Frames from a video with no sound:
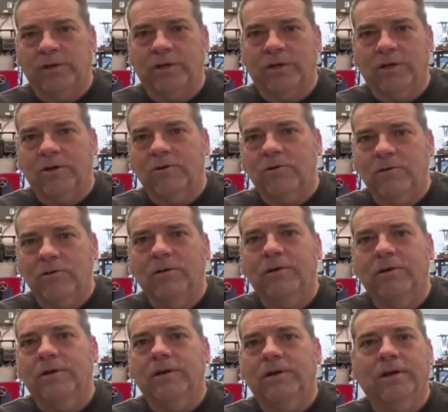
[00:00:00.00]

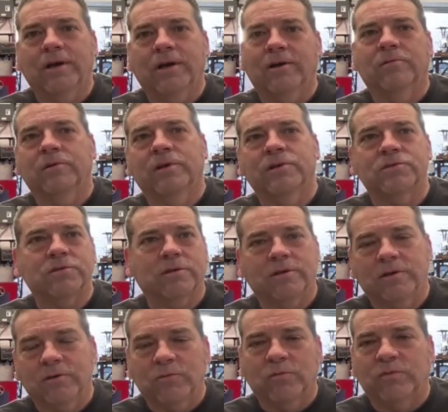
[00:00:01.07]
It's
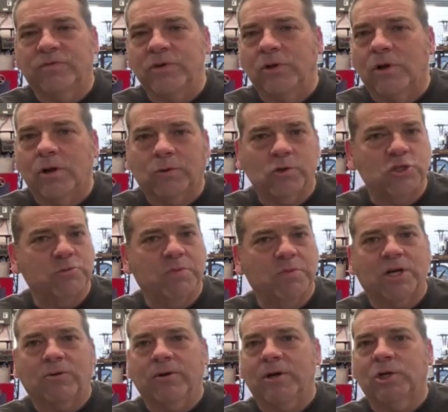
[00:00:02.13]
fuel offers have
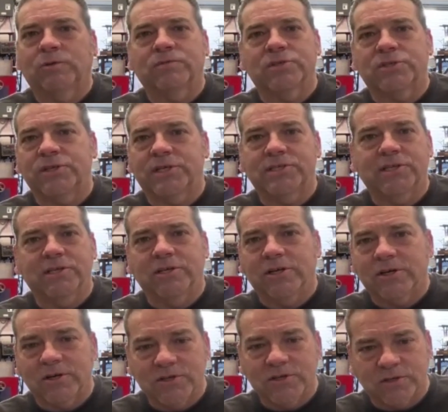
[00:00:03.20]
been around over 60
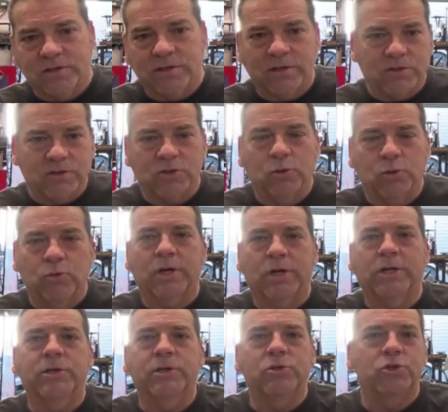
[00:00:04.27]
years, and so where
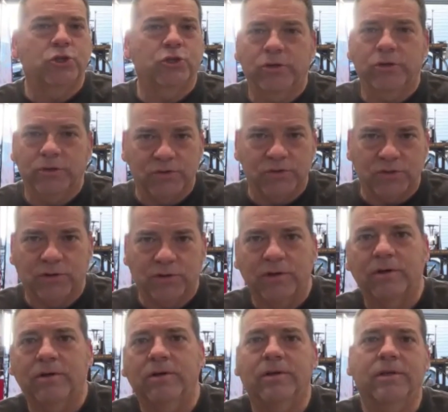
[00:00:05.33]
do you choose?
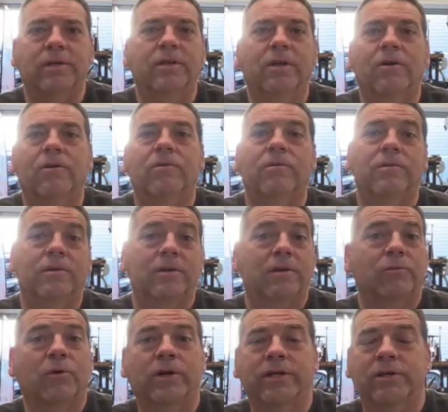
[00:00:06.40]

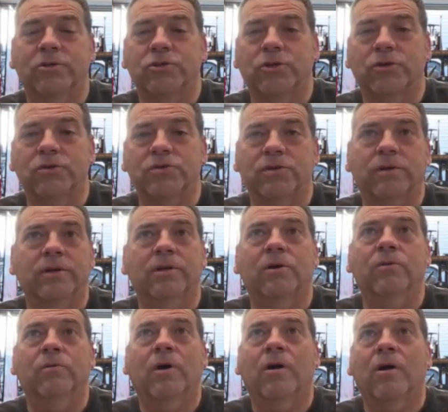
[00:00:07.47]
Where do you choose?
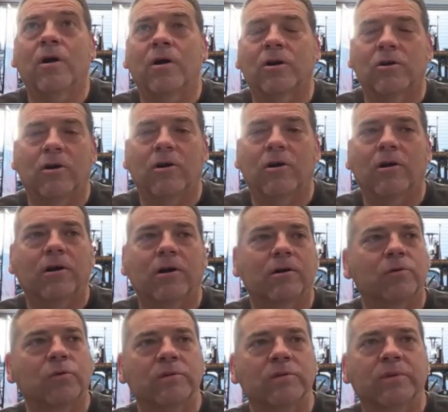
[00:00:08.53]
Our car,
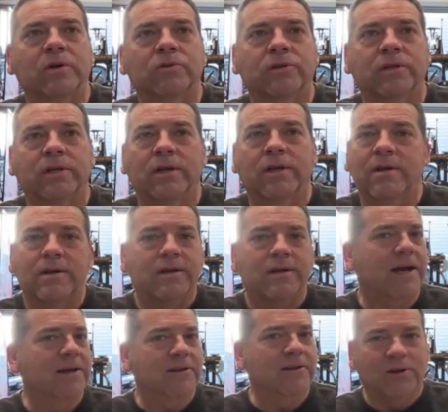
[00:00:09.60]
we built it.
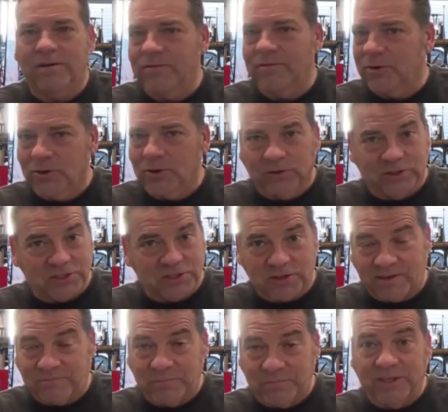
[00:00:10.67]
I love the early
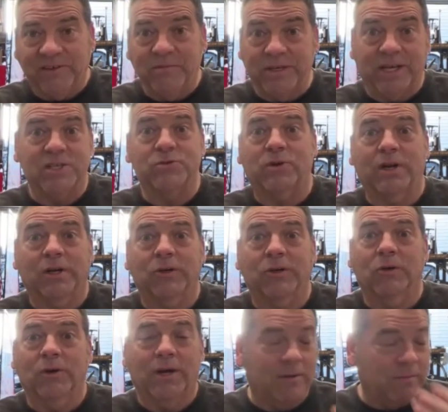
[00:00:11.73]
stuff. Believe me, it's when I
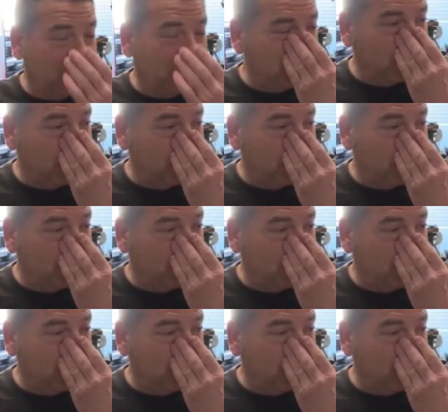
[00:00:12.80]
grew up.